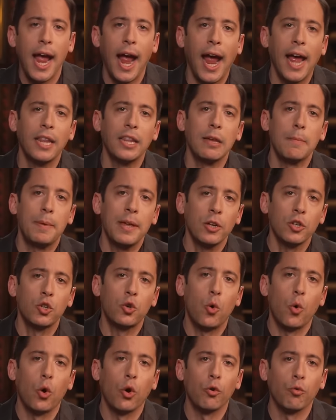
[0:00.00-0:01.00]
and the appeals
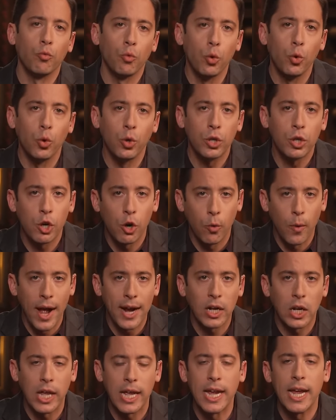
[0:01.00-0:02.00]
court ruled
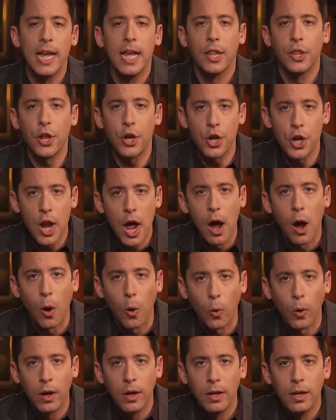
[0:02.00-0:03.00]
correctly that
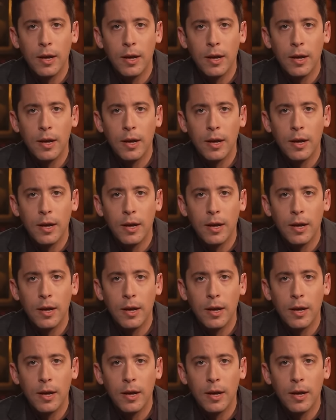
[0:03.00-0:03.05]
no,